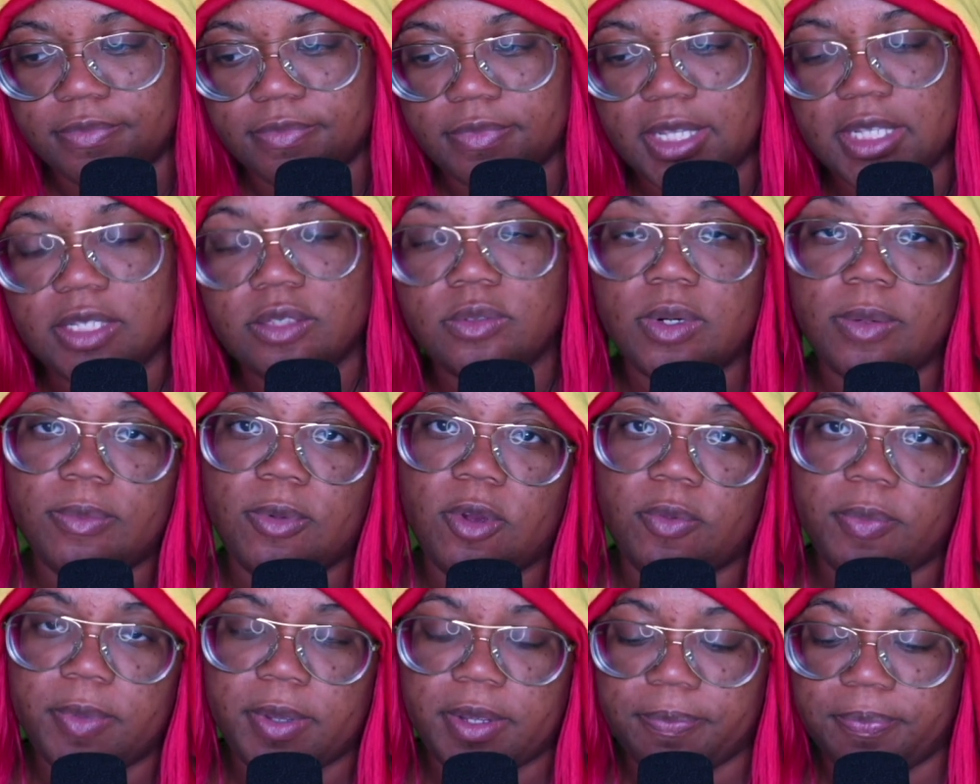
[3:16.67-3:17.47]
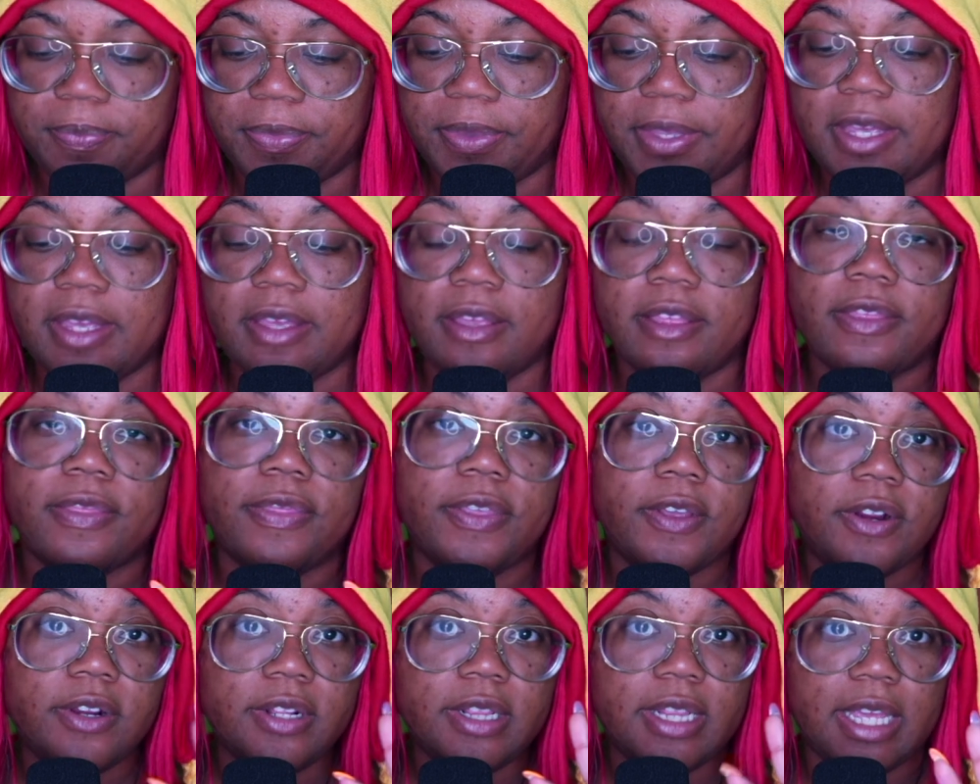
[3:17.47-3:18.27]
That's what I'm hoping.
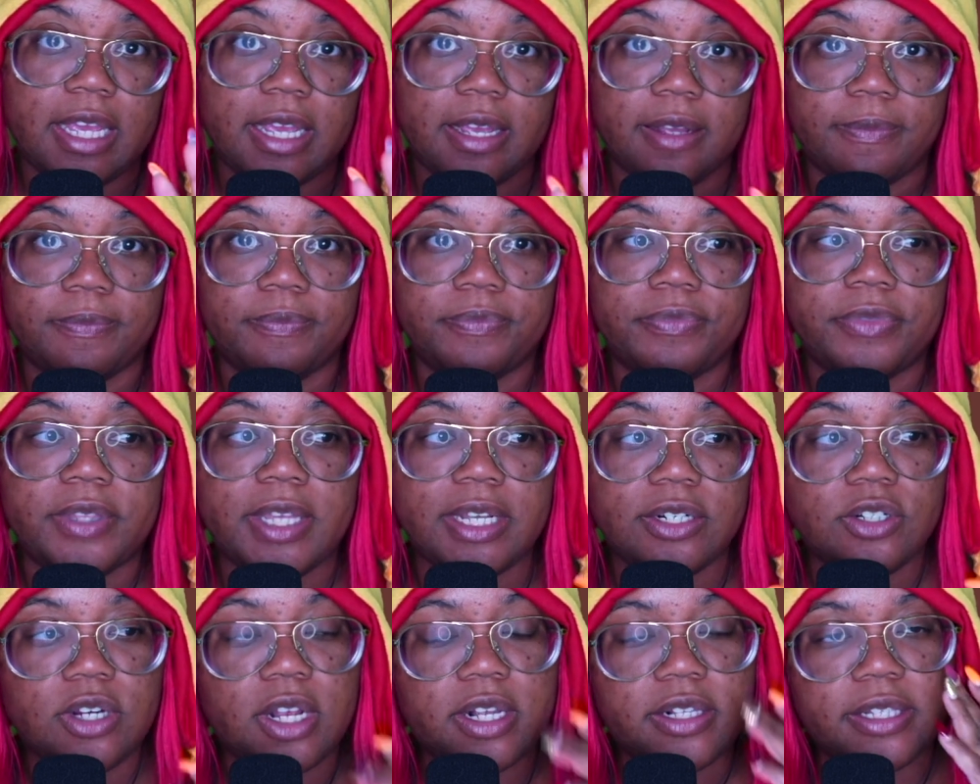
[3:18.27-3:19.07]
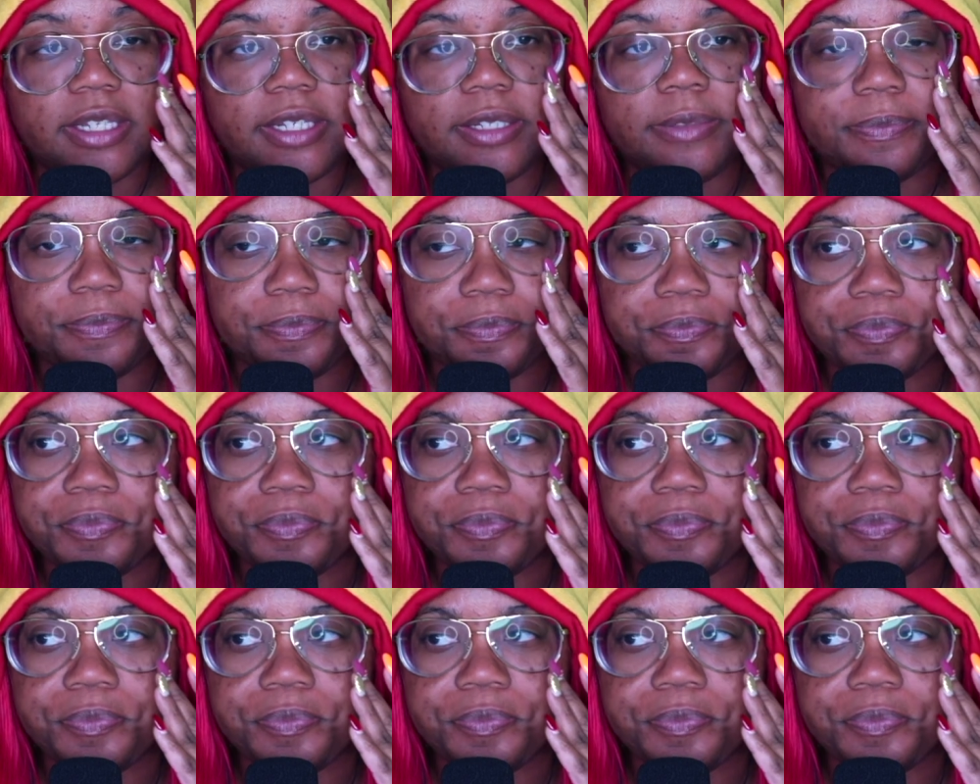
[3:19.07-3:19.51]
Third thing, that chocolate,